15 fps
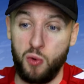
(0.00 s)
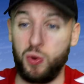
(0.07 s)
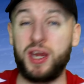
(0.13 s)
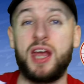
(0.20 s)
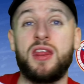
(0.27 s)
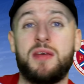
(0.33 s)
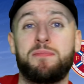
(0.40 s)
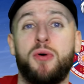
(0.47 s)
We
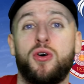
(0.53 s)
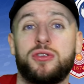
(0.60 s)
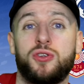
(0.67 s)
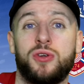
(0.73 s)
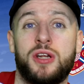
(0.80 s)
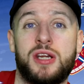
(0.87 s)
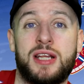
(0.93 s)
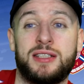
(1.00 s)
get the ball
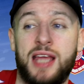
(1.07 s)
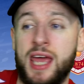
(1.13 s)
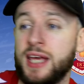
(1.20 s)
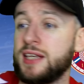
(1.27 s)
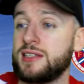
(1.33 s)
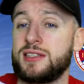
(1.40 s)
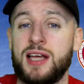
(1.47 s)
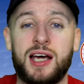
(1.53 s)
down in the deck,
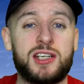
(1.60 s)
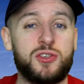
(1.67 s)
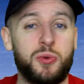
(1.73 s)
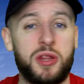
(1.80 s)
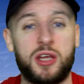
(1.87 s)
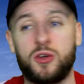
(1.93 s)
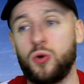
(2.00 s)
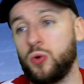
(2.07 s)
it starts with
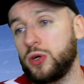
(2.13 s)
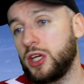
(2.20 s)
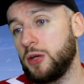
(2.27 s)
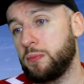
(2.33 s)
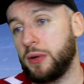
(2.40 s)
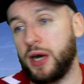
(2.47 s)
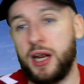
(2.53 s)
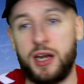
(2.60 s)
the
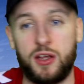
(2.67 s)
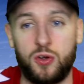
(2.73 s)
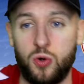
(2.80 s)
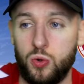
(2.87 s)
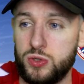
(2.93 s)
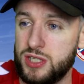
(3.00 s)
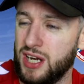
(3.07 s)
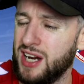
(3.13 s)
goalkeeper, into
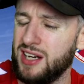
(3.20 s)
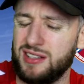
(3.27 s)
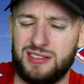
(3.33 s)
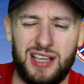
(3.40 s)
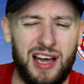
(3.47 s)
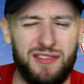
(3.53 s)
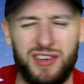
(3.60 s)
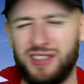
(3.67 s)
Golden, into
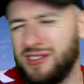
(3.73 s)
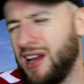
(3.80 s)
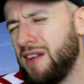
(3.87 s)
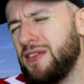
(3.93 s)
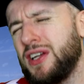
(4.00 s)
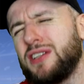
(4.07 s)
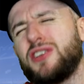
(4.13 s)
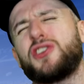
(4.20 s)
Tavernier.
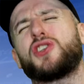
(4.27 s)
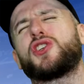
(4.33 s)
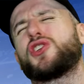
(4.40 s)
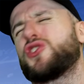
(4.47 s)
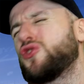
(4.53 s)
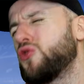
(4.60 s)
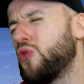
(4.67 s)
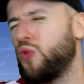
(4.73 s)
Tavernier does
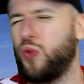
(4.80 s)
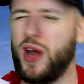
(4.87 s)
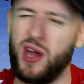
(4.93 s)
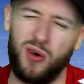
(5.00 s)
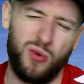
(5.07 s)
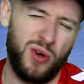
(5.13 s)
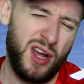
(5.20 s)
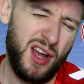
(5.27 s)
so
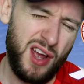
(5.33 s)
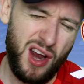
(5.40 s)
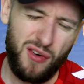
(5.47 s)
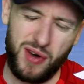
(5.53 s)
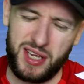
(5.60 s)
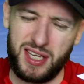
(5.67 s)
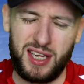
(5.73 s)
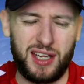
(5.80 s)
well
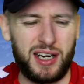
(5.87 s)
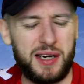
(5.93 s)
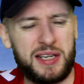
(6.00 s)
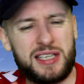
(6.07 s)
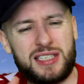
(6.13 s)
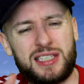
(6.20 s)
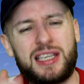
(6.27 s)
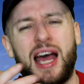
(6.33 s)
right here, and
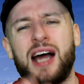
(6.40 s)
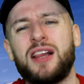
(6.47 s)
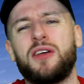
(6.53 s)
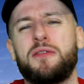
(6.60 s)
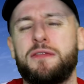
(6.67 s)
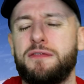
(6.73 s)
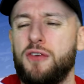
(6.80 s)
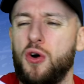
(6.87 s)
he's
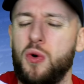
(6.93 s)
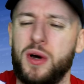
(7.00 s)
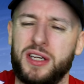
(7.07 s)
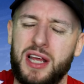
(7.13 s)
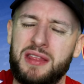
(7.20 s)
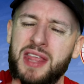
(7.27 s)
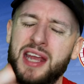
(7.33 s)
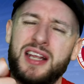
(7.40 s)
galloped forward,
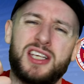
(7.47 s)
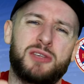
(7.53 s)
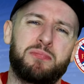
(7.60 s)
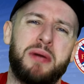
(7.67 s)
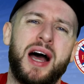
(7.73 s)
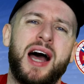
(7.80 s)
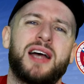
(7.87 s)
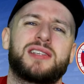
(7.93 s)
and then his
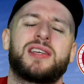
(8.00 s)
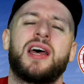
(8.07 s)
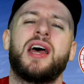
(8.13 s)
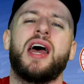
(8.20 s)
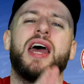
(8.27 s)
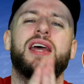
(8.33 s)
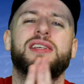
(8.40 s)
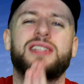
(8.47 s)
pass
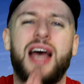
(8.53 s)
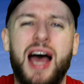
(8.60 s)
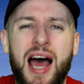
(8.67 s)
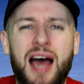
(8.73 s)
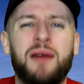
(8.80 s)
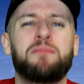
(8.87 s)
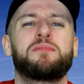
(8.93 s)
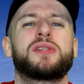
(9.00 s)
is
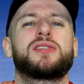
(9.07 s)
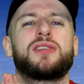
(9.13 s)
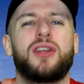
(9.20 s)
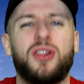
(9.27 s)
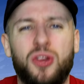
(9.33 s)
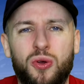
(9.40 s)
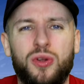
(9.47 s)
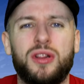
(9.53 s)

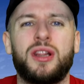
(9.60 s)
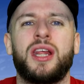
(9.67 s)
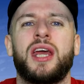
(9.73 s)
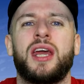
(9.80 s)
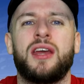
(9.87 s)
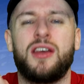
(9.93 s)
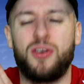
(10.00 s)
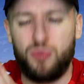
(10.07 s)

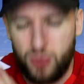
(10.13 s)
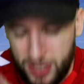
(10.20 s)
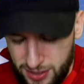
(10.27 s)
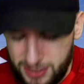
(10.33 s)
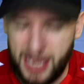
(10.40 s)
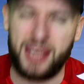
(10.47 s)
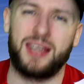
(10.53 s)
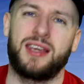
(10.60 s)
absolutely
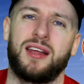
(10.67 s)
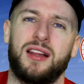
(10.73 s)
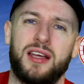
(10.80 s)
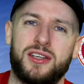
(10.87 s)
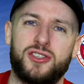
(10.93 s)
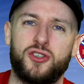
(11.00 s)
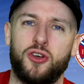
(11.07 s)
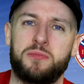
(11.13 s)

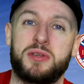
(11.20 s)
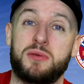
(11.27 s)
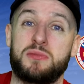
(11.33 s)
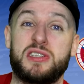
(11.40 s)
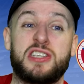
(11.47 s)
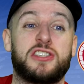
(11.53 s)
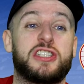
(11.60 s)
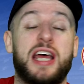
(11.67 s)
ridiculous, troops. It
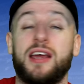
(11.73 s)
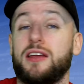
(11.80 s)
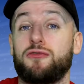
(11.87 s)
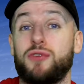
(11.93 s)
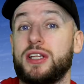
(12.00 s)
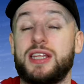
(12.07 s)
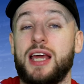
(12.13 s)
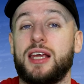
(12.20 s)
was as
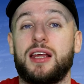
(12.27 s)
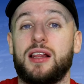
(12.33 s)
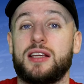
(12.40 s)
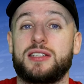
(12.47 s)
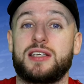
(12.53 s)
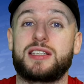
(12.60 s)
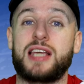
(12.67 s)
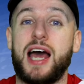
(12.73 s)

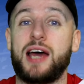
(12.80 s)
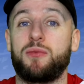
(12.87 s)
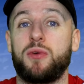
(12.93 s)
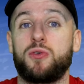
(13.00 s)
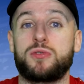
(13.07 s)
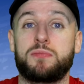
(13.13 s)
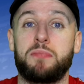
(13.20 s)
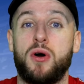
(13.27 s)
ridiculous as
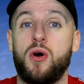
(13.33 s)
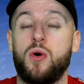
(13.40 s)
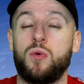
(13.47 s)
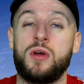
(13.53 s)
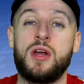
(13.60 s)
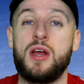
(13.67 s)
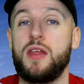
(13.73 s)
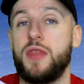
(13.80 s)
Cantwell's
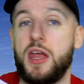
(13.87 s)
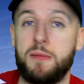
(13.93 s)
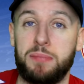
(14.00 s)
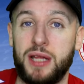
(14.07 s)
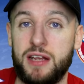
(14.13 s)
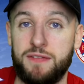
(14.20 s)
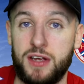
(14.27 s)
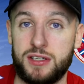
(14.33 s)
ball that he
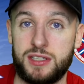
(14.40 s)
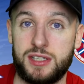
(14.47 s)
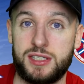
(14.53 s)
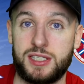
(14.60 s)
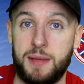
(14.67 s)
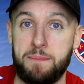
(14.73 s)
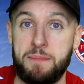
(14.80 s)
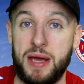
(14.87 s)
played versus
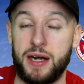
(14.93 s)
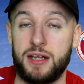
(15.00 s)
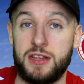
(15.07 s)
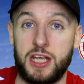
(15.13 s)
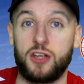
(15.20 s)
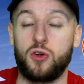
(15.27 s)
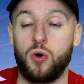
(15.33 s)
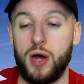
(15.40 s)
St Mirren
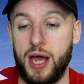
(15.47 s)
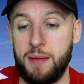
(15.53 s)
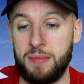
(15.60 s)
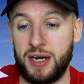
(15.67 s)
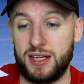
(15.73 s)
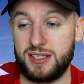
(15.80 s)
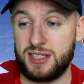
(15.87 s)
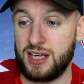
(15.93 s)
that got him
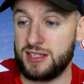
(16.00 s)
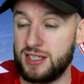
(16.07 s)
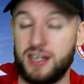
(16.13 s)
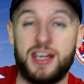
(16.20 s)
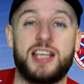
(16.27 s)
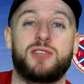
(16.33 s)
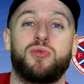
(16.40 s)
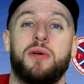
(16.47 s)
an assist,
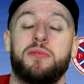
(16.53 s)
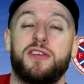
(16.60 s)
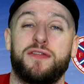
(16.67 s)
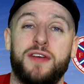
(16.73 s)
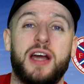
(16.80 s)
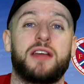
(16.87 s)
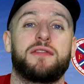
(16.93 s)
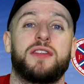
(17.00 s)
and this one was
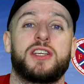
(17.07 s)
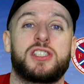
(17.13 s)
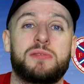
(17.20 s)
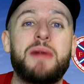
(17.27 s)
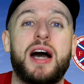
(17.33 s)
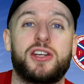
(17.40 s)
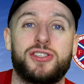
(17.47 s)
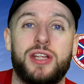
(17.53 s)
thankfully
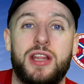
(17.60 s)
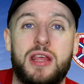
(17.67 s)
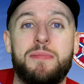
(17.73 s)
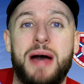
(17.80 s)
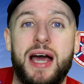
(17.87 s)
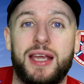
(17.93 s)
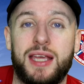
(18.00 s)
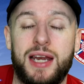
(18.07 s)
smashed into the
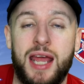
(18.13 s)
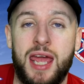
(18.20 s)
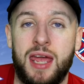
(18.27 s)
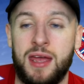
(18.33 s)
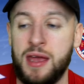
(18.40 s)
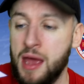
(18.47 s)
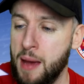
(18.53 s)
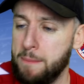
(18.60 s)
back in
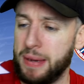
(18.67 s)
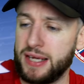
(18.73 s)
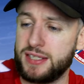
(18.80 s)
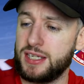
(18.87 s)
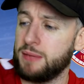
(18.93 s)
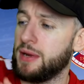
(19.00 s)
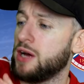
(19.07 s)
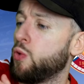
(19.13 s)
eight by
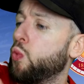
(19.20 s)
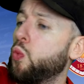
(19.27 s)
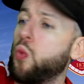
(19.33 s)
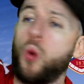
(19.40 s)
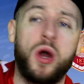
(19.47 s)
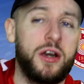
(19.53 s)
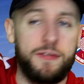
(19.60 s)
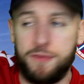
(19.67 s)
Sima.
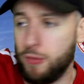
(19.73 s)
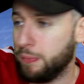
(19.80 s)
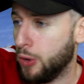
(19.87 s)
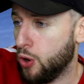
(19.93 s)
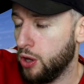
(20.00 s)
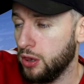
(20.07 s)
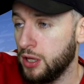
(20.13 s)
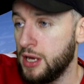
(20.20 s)
Wonderful
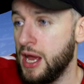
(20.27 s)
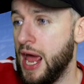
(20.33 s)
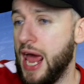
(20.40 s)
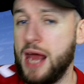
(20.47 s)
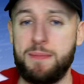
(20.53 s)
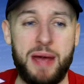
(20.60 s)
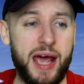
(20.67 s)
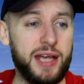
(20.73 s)
ball
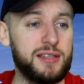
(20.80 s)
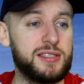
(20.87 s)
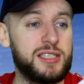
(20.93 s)
in behind.